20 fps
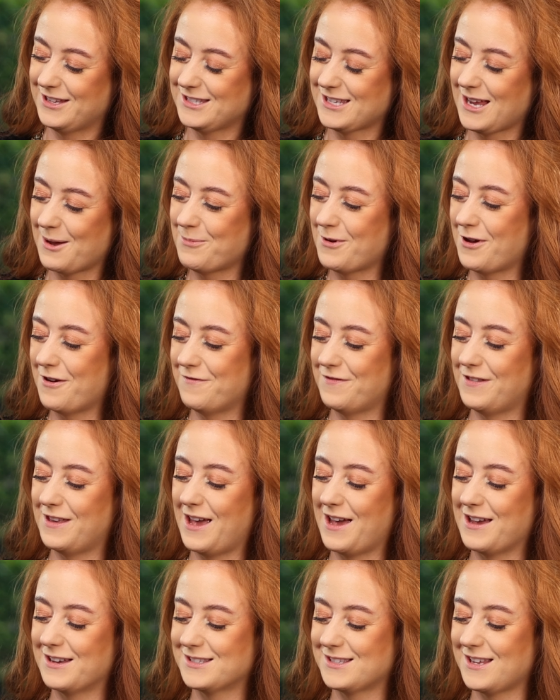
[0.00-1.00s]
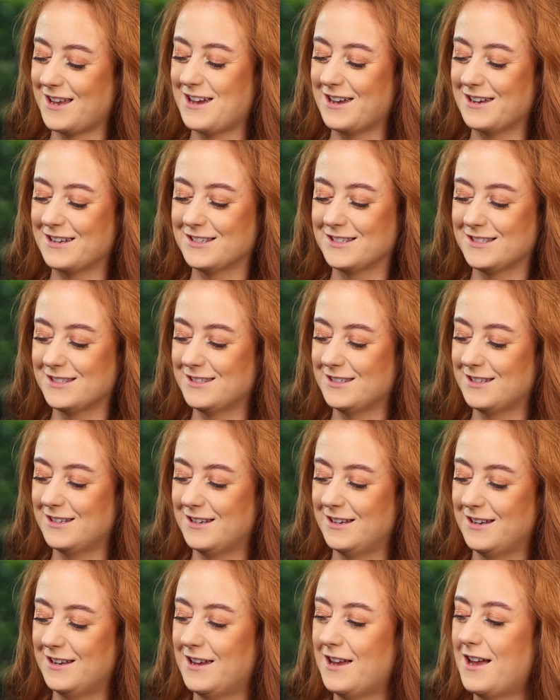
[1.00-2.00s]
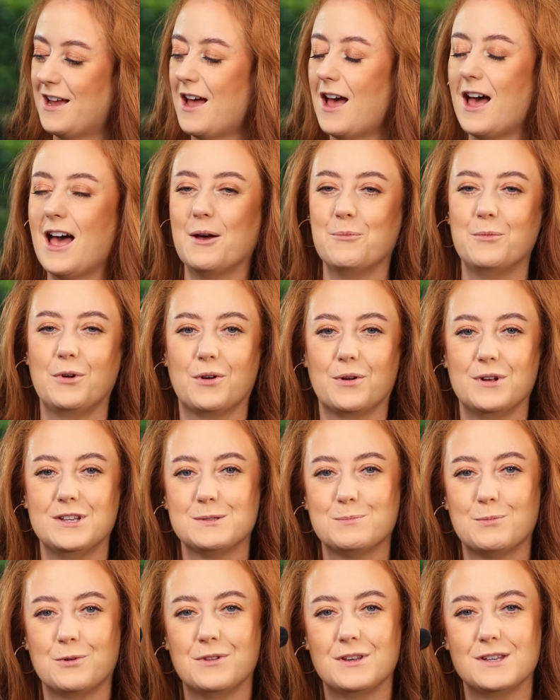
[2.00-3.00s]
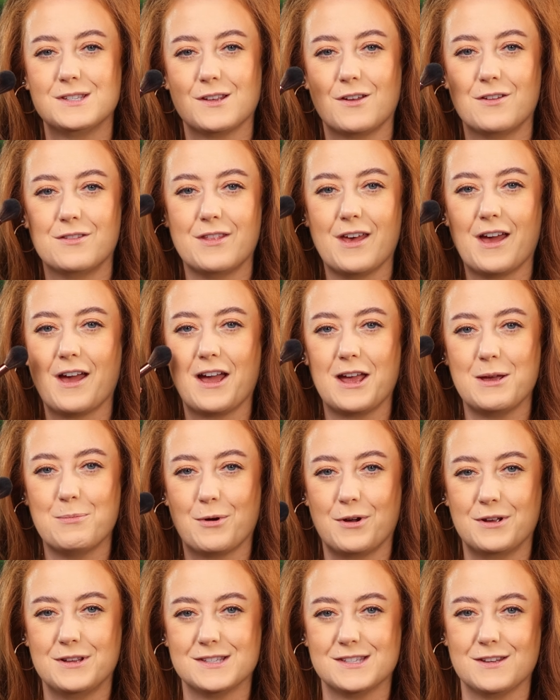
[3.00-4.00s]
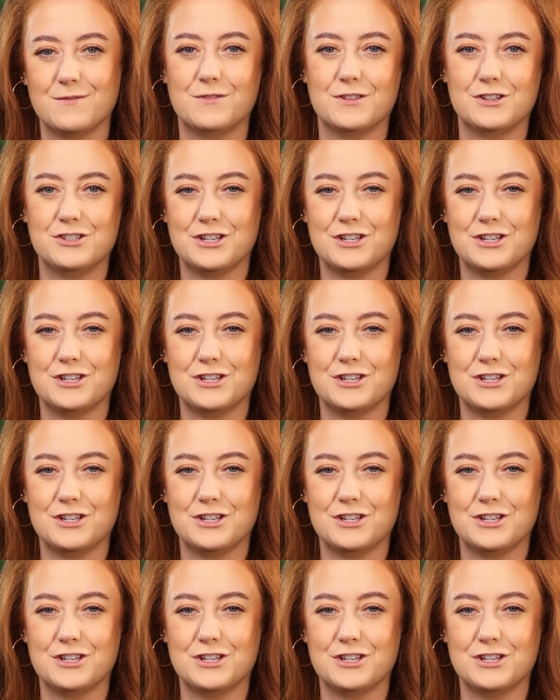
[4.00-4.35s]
tap off the excess, and we're going to put this on the high points of the